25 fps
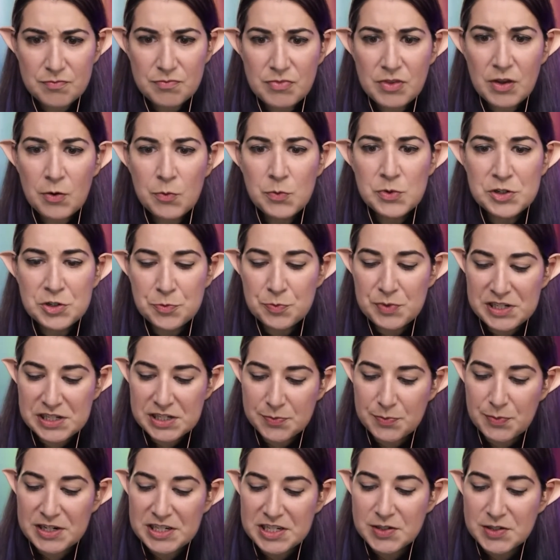which means
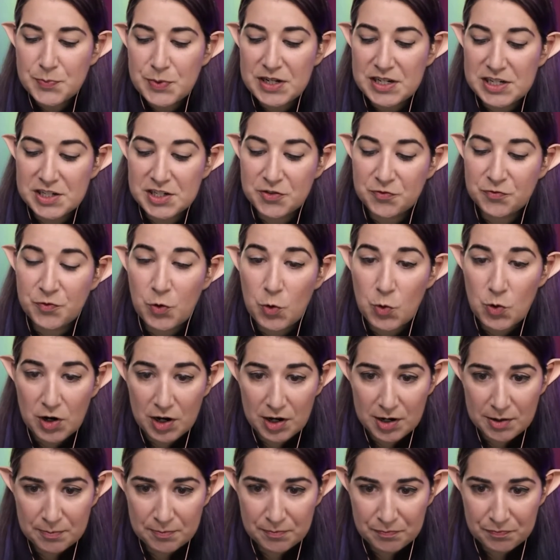my speed is 4
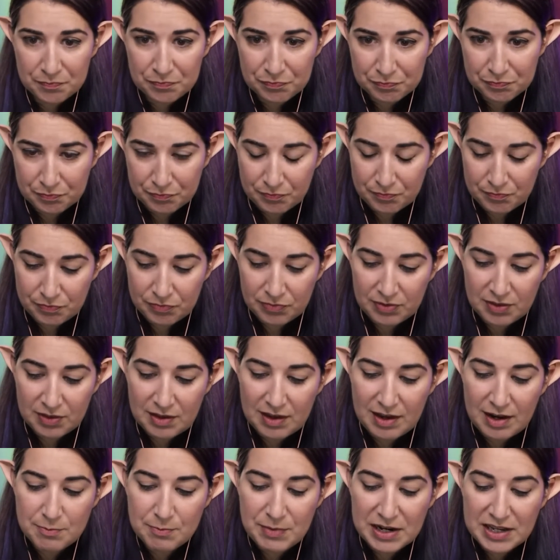and my